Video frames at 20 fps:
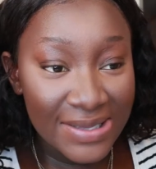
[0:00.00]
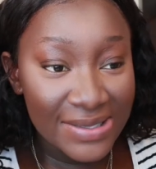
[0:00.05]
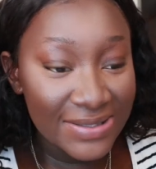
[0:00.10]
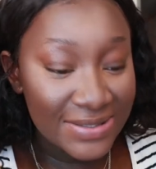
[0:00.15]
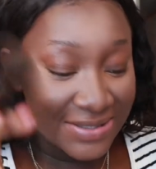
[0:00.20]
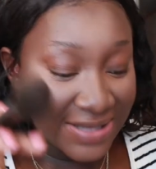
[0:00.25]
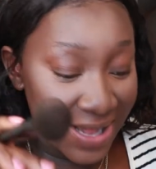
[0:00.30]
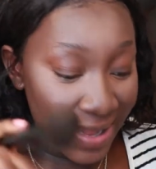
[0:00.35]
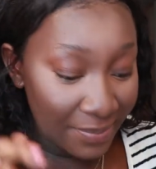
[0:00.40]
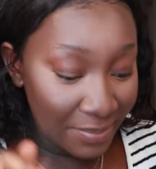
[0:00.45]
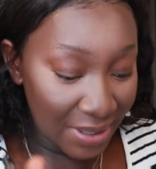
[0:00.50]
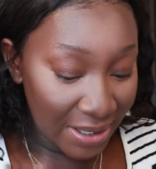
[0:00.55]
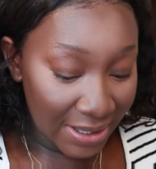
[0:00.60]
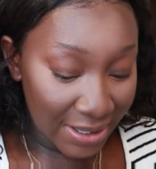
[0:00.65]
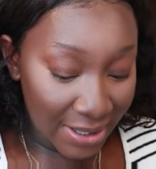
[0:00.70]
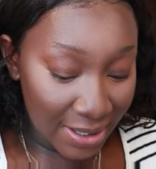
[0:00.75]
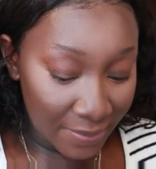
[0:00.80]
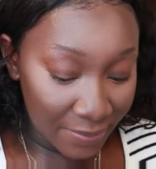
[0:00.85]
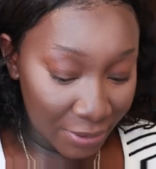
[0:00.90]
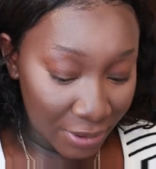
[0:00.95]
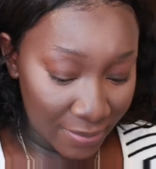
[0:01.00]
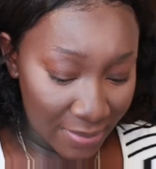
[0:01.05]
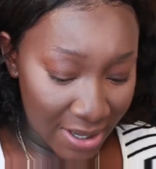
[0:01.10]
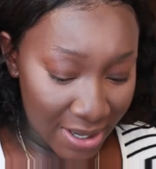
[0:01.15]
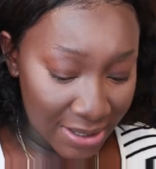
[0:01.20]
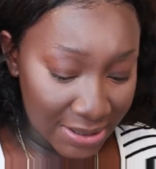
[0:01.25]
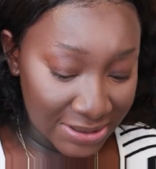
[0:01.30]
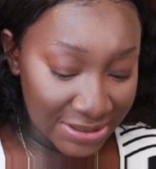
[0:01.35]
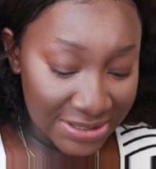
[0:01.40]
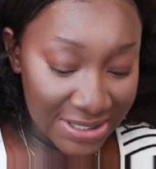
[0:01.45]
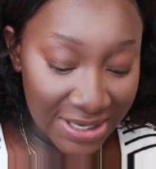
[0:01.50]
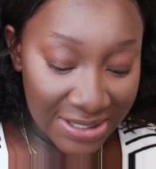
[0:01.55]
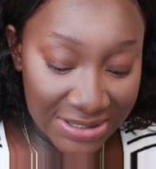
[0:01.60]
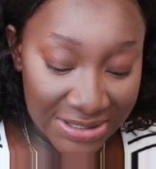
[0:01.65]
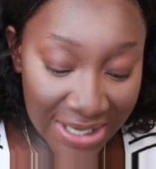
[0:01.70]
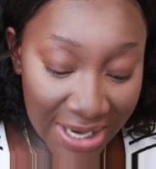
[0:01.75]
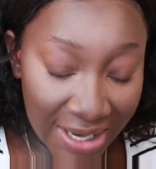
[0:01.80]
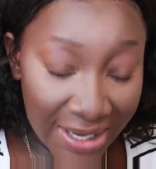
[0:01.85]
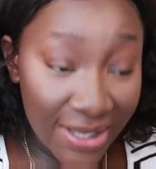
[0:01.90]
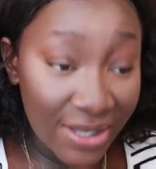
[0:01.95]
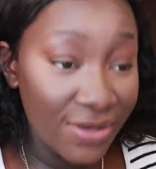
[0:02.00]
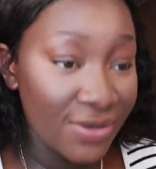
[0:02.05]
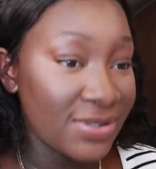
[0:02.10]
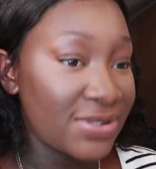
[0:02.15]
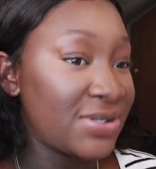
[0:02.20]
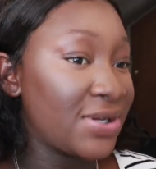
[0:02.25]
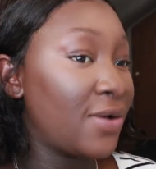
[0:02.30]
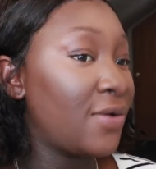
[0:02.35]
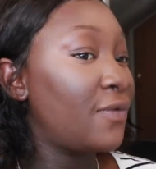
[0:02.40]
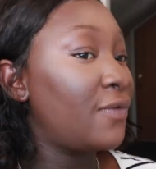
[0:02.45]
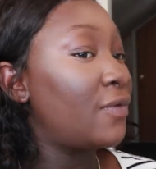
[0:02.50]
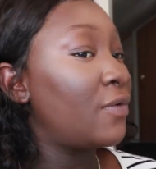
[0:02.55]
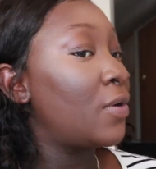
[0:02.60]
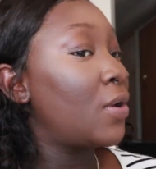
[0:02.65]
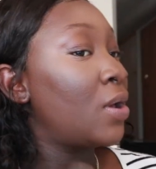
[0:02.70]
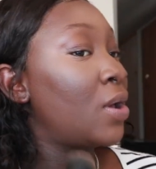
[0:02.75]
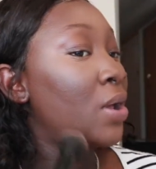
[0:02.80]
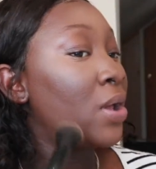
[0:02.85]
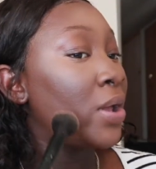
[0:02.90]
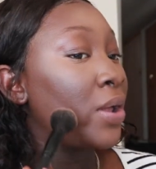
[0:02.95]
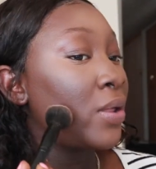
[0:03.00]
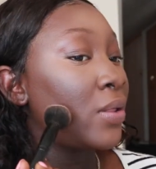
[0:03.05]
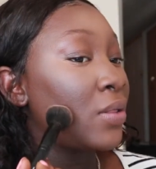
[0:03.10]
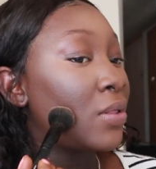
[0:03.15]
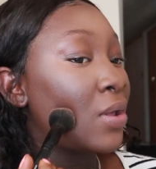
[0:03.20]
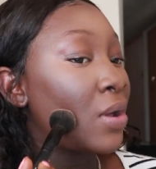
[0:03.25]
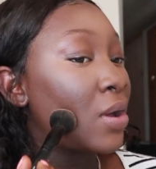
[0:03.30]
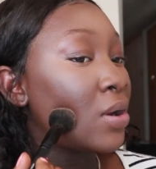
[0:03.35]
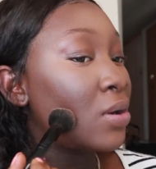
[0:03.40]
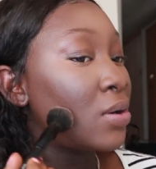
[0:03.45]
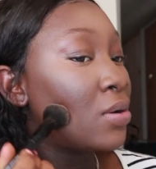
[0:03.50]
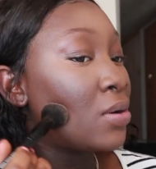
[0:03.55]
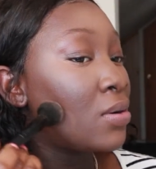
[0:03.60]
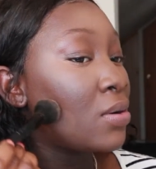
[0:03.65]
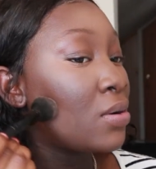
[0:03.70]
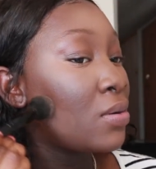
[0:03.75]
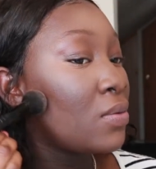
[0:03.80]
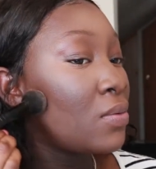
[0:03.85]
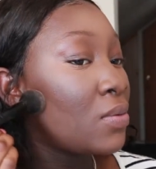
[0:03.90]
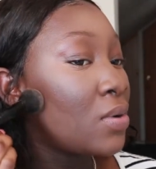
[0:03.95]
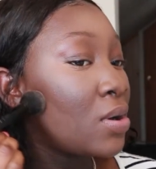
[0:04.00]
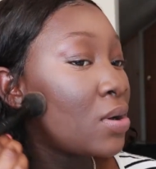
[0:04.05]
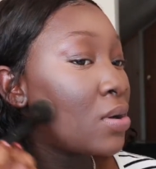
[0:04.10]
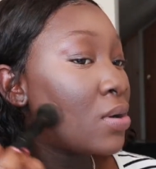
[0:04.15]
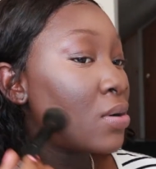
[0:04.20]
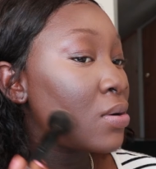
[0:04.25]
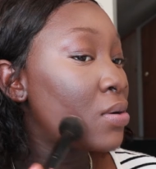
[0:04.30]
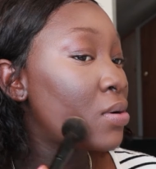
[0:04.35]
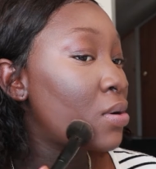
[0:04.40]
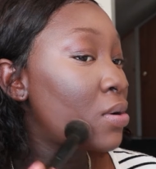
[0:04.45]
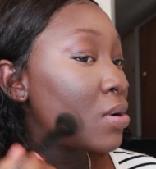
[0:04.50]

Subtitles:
Start making up your mind. Start telling yourself that, you know what?